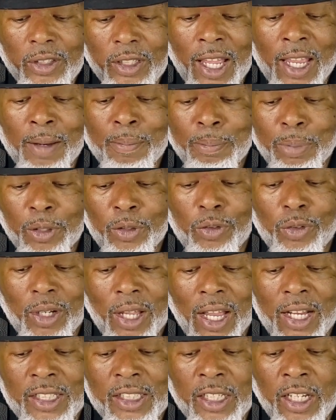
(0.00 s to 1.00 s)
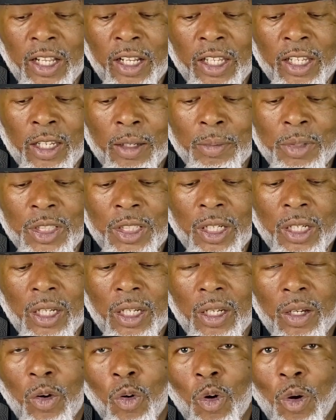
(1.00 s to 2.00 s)
like Blue Knights
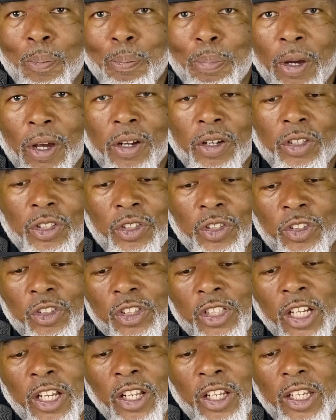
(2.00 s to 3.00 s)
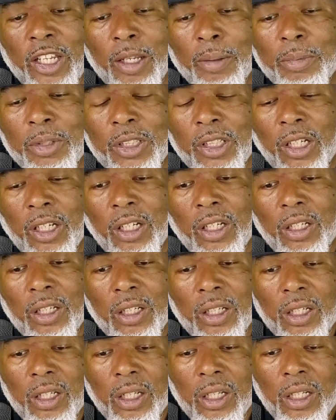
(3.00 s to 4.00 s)
LEMC or Punishers LEMC.
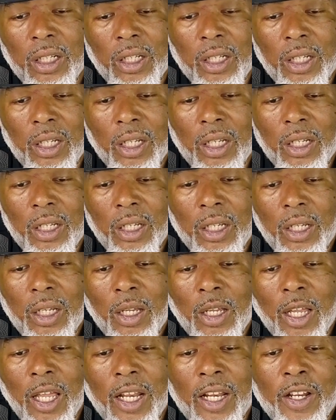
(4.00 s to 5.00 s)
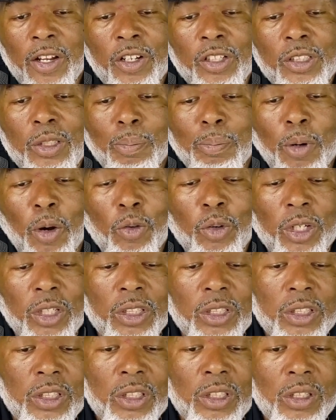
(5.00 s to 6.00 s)
And here's the
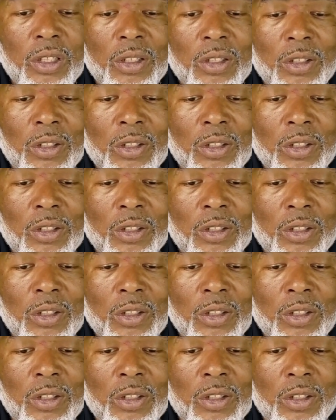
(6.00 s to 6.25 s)
bonus